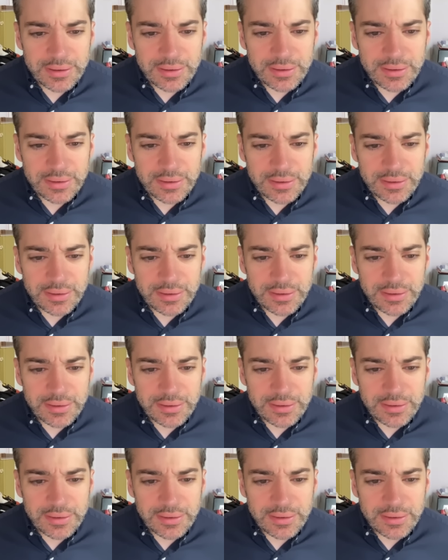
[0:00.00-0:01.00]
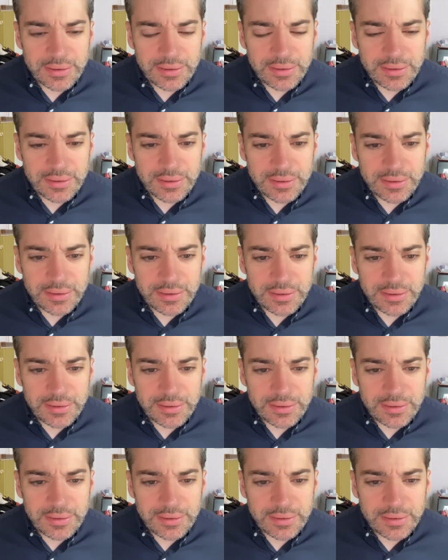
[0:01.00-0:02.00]

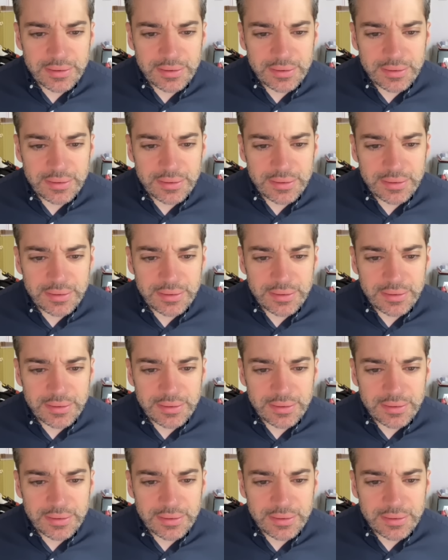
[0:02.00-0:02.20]
Nothing is said.